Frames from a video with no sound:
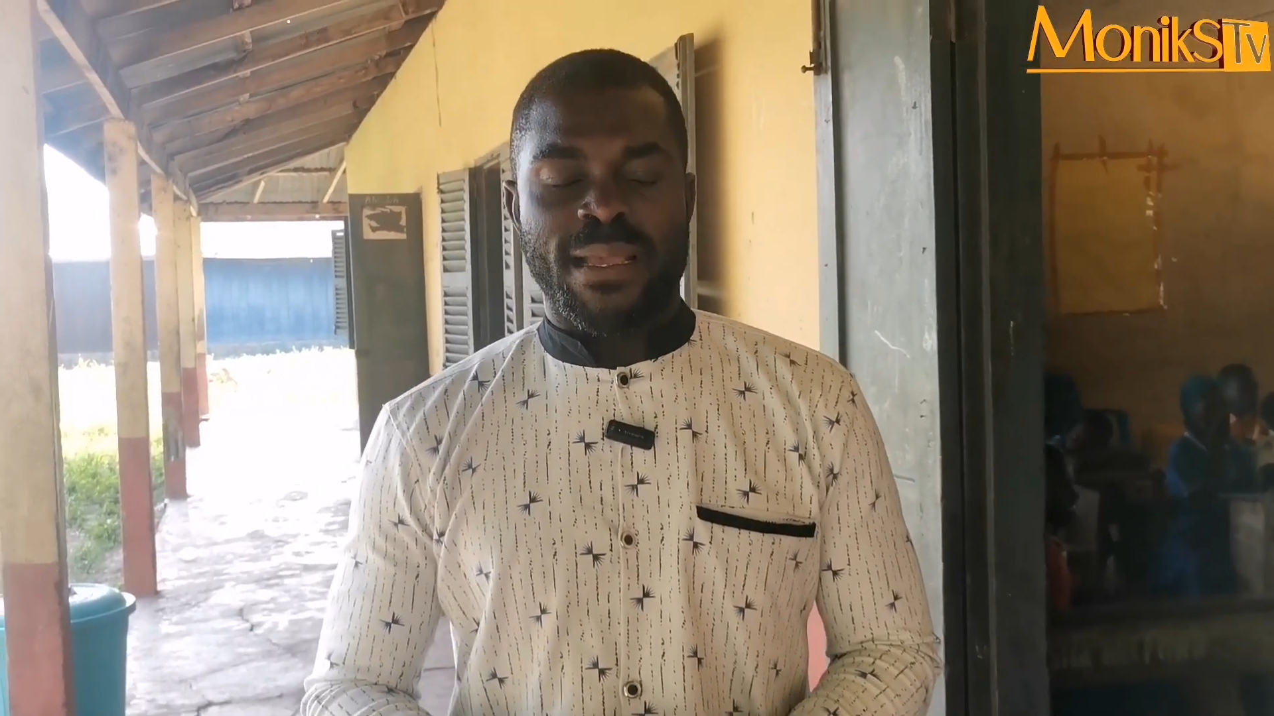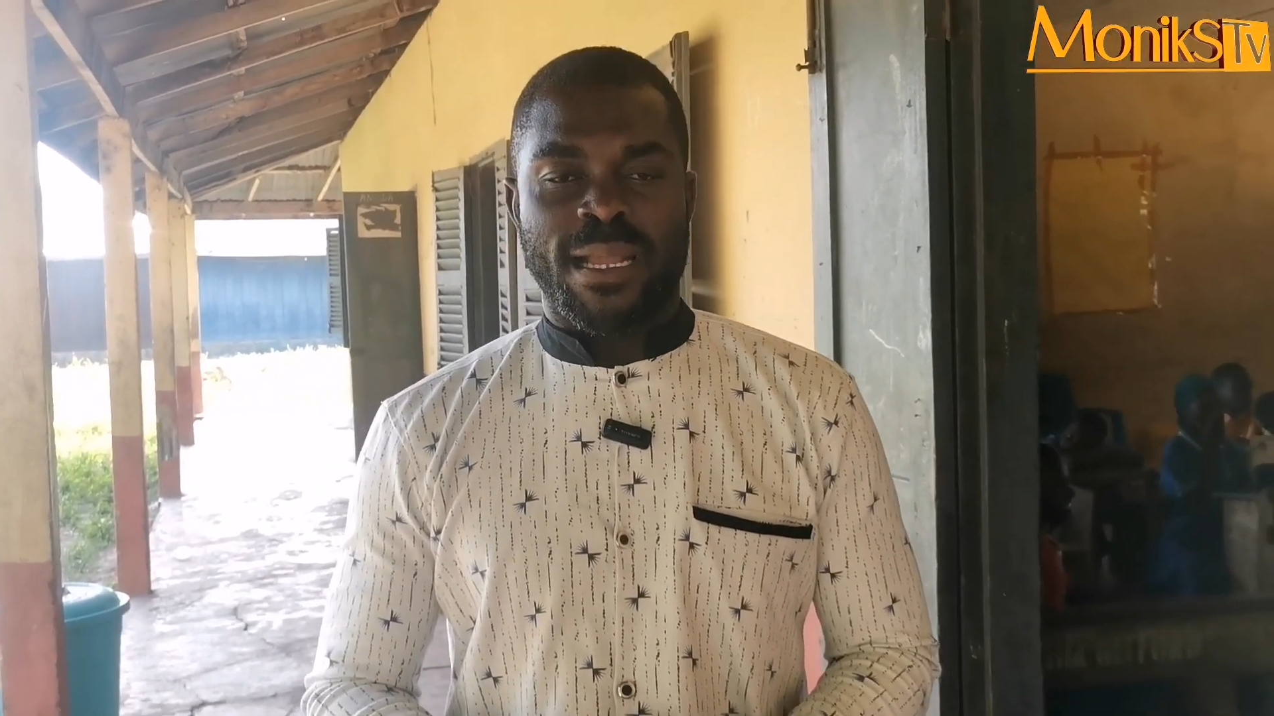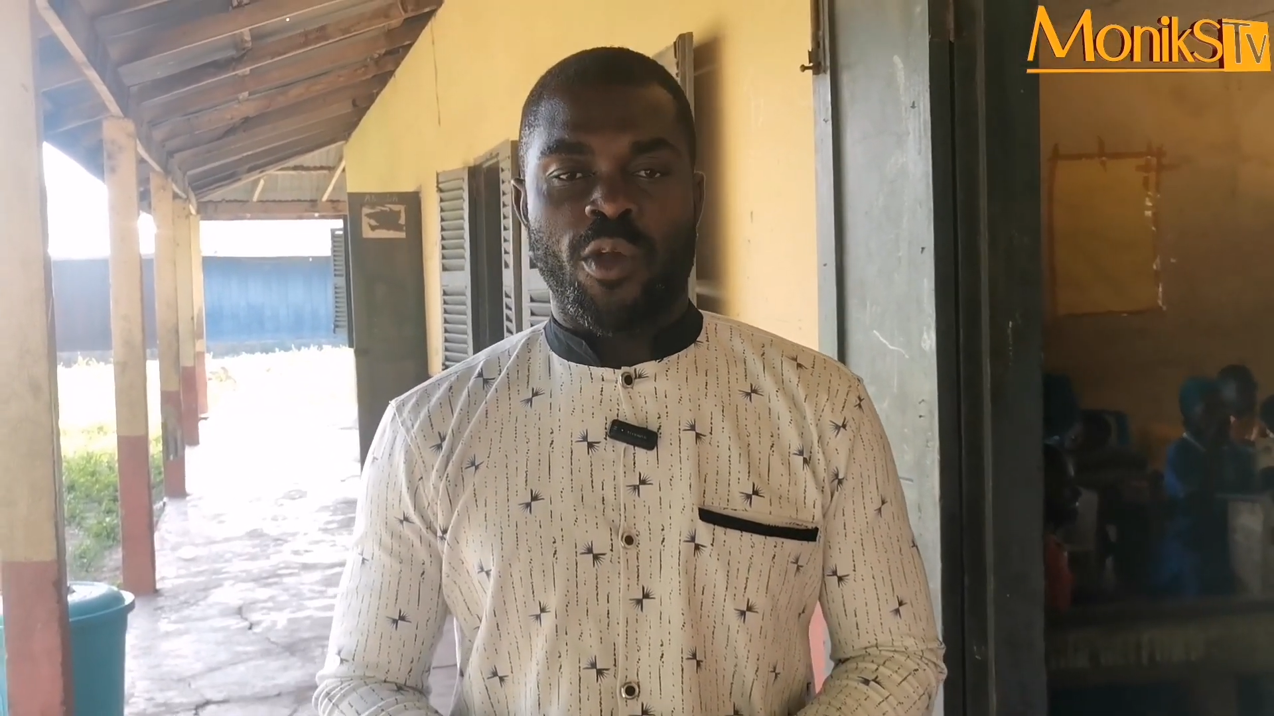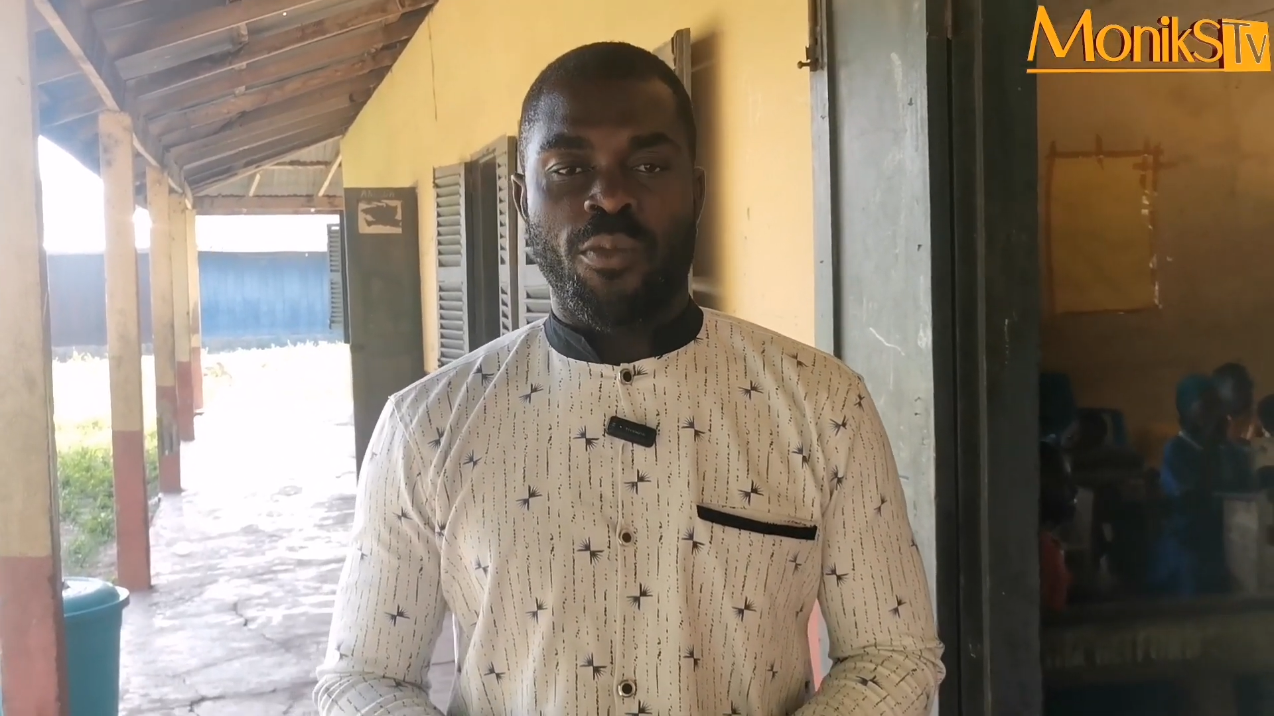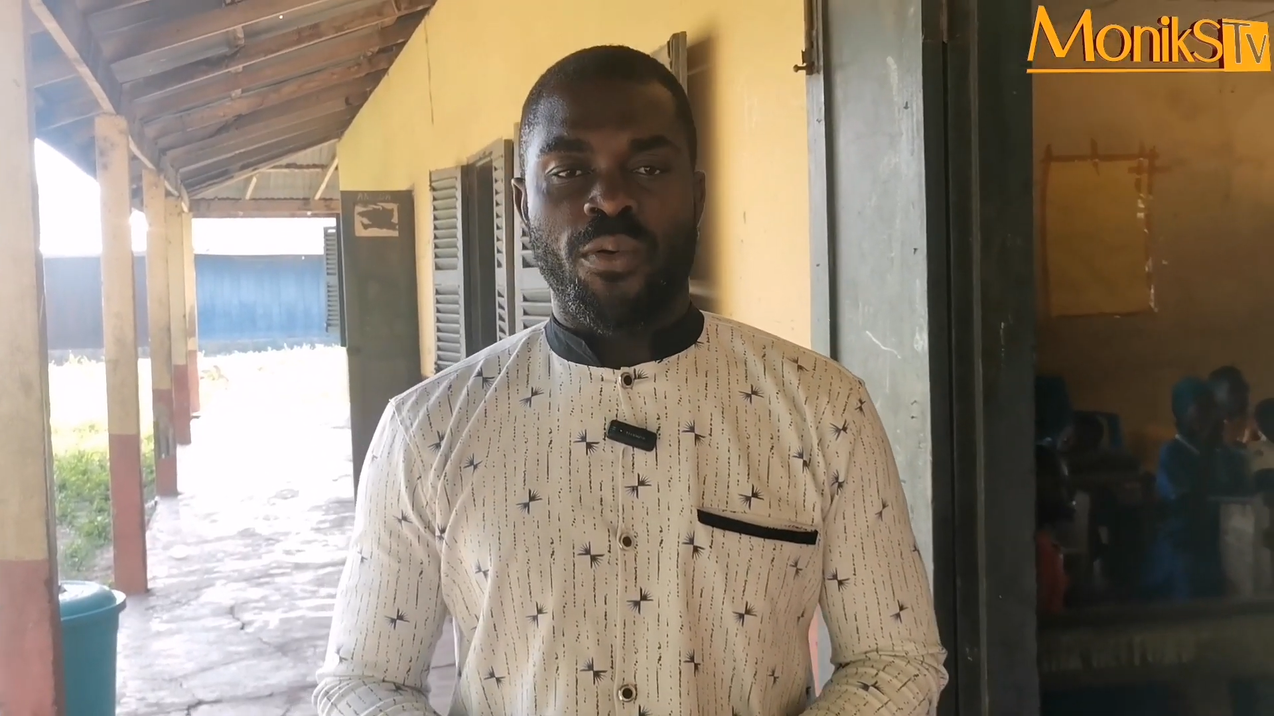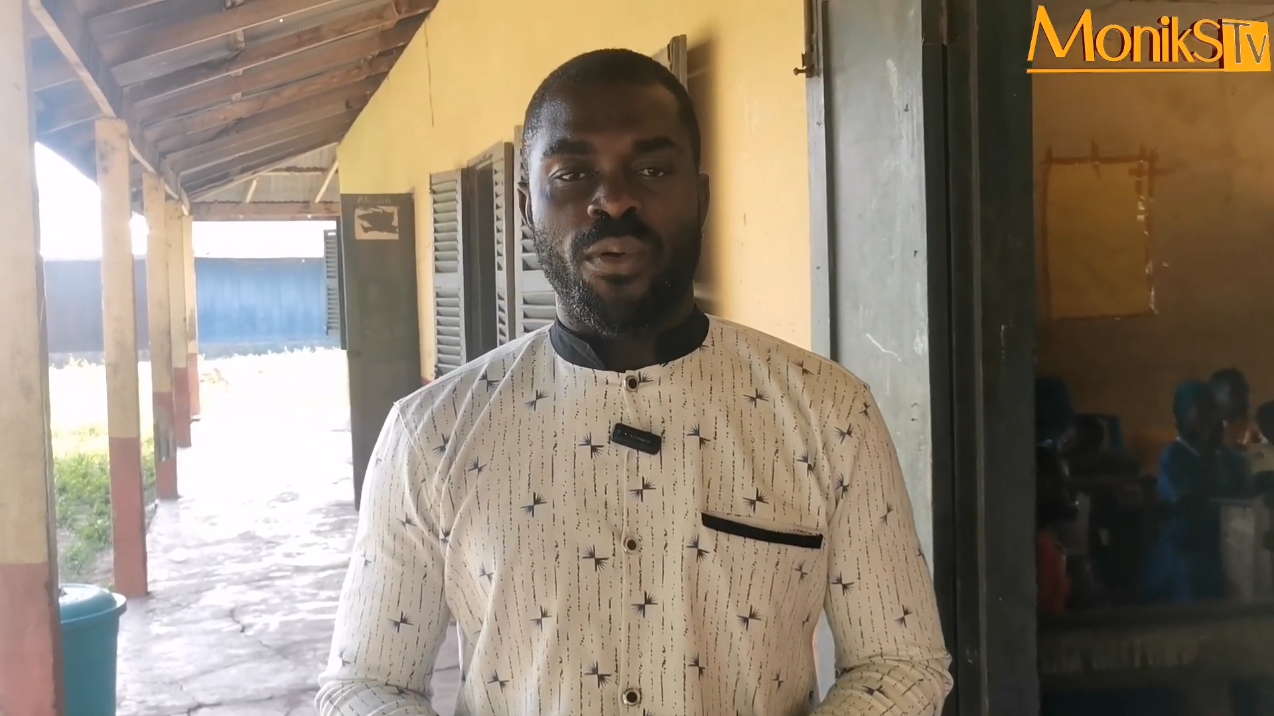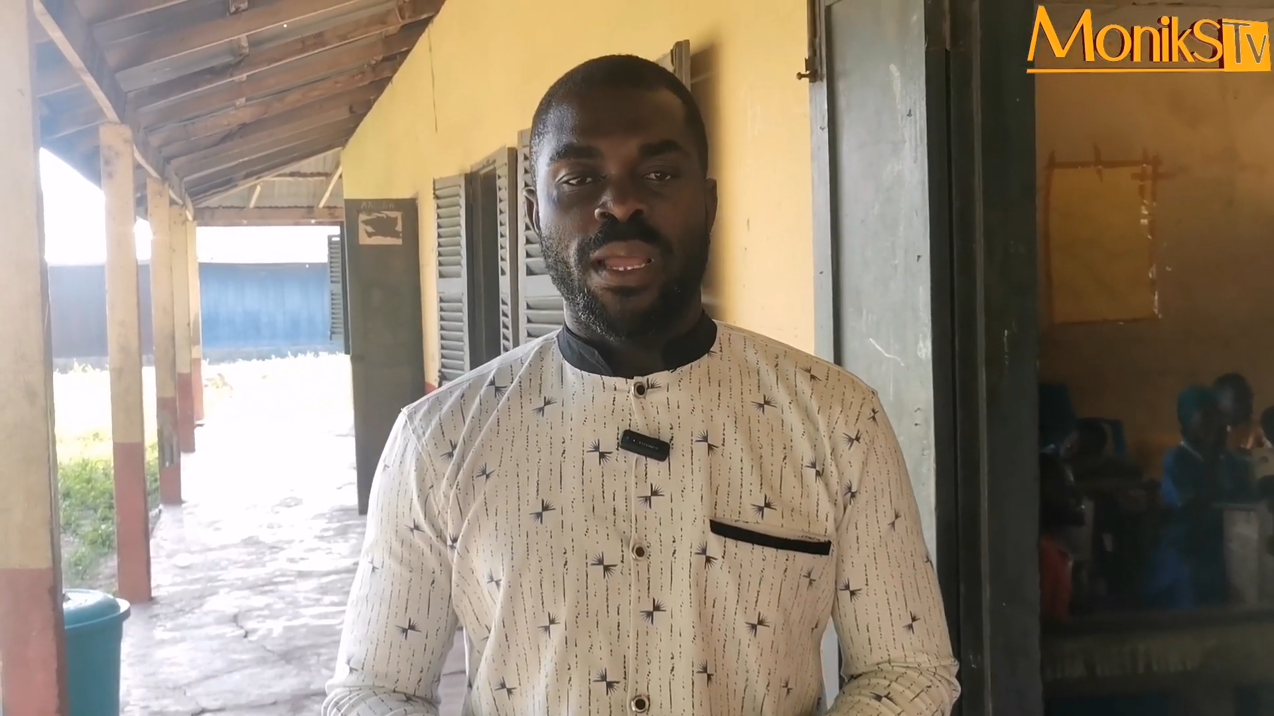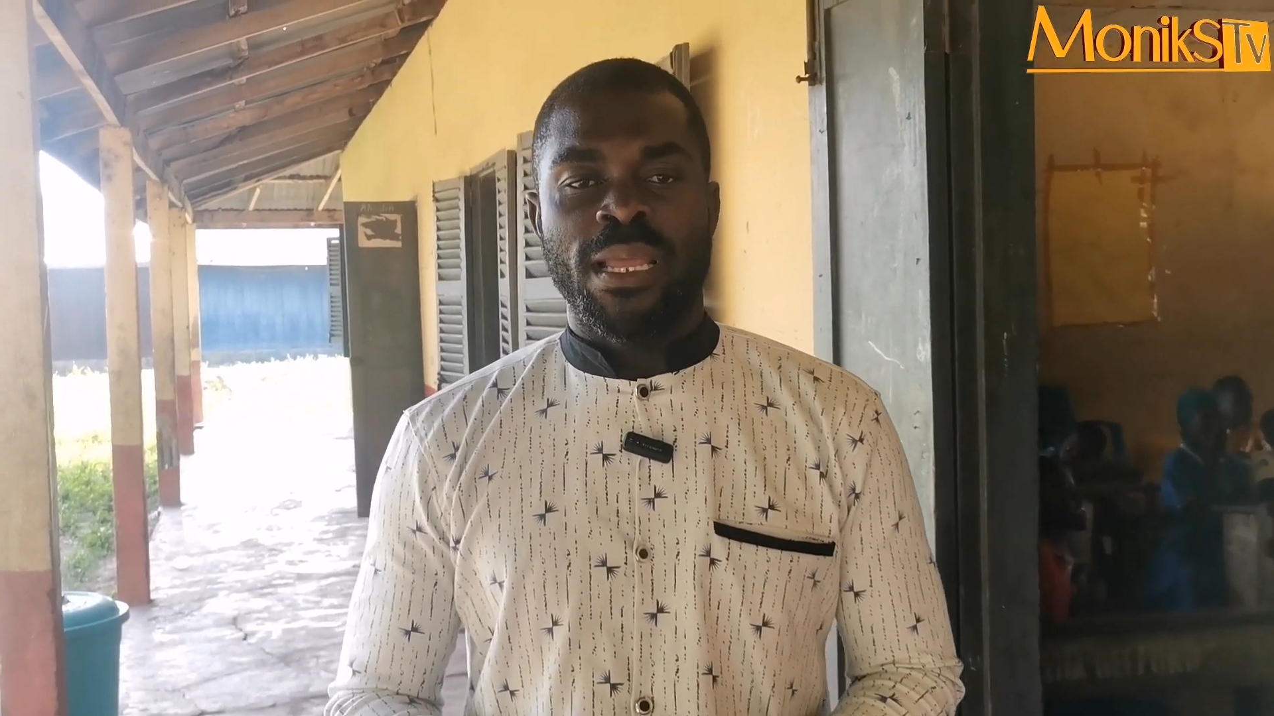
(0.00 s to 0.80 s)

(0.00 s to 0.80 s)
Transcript: I can come home.